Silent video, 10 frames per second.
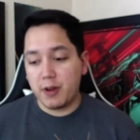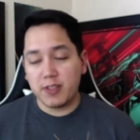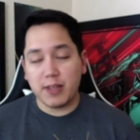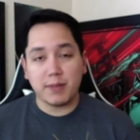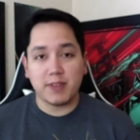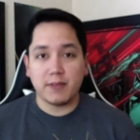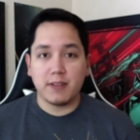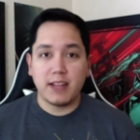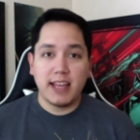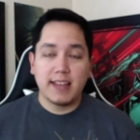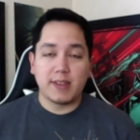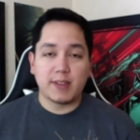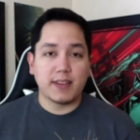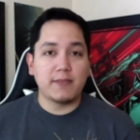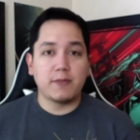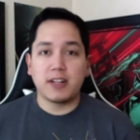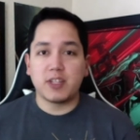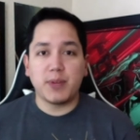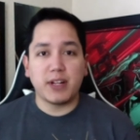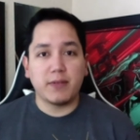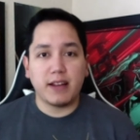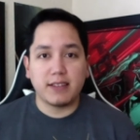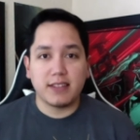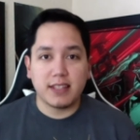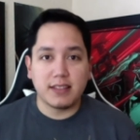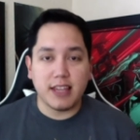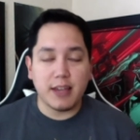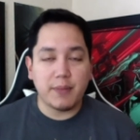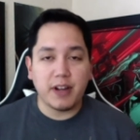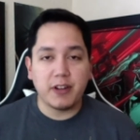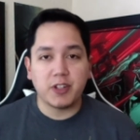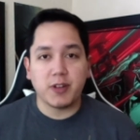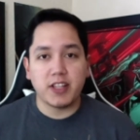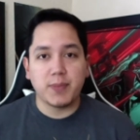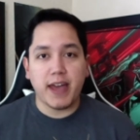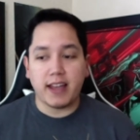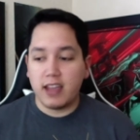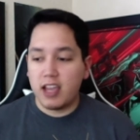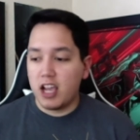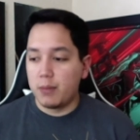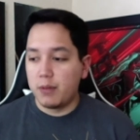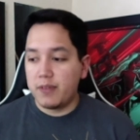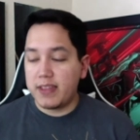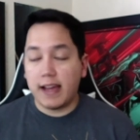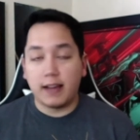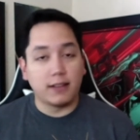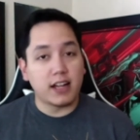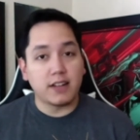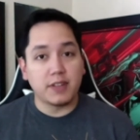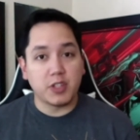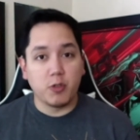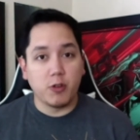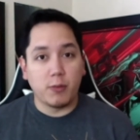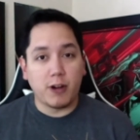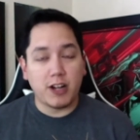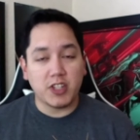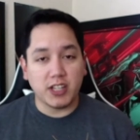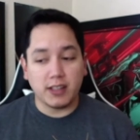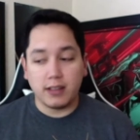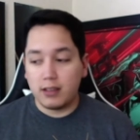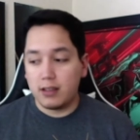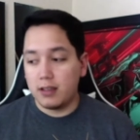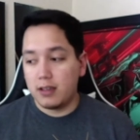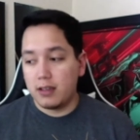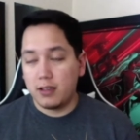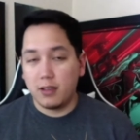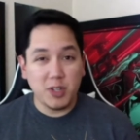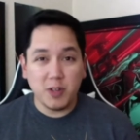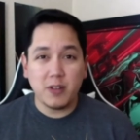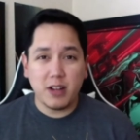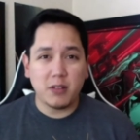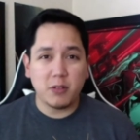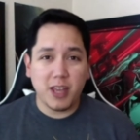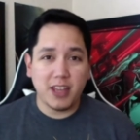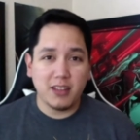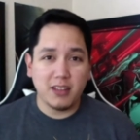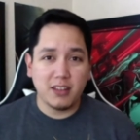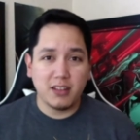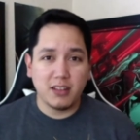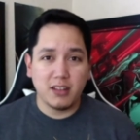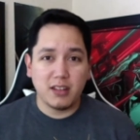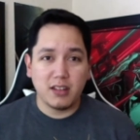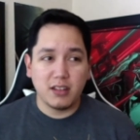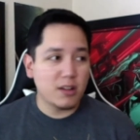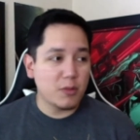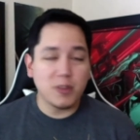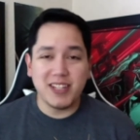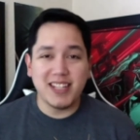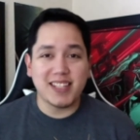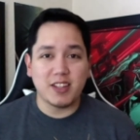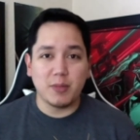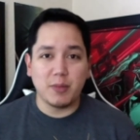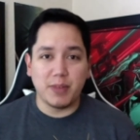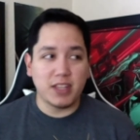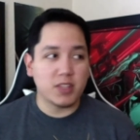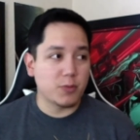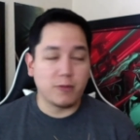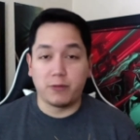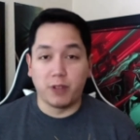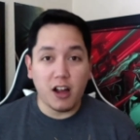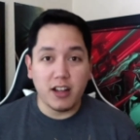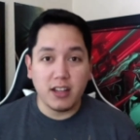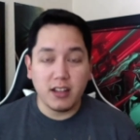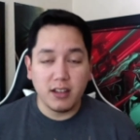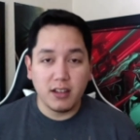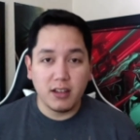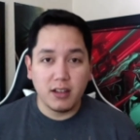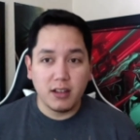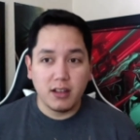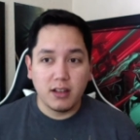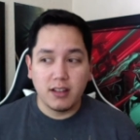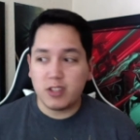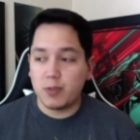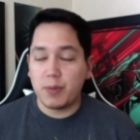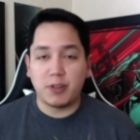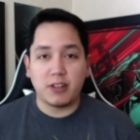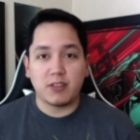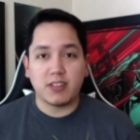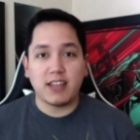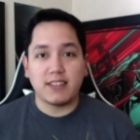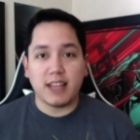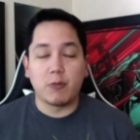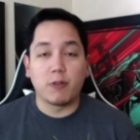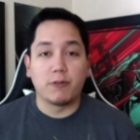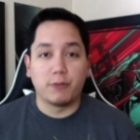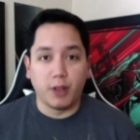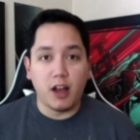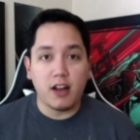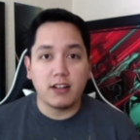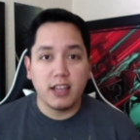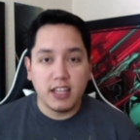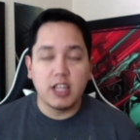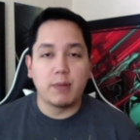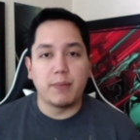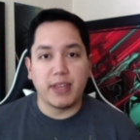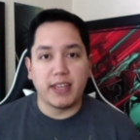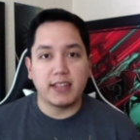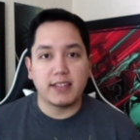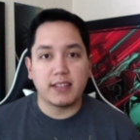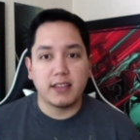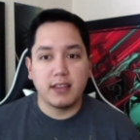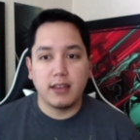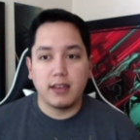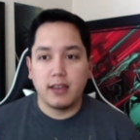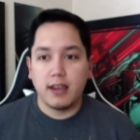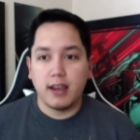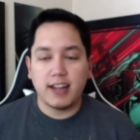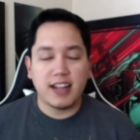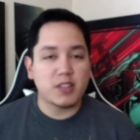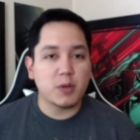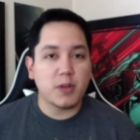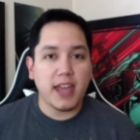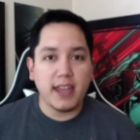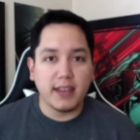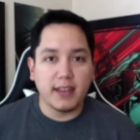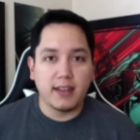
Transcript: as I'm concerned, the Slave One has been around since Empire Strikes Back, a movie that a lot of us grew up watching. And we turned out okay. You know, we're decent human beings. We're flawed. That's what people need to understand, is that we're flawed human beings. And that's okay.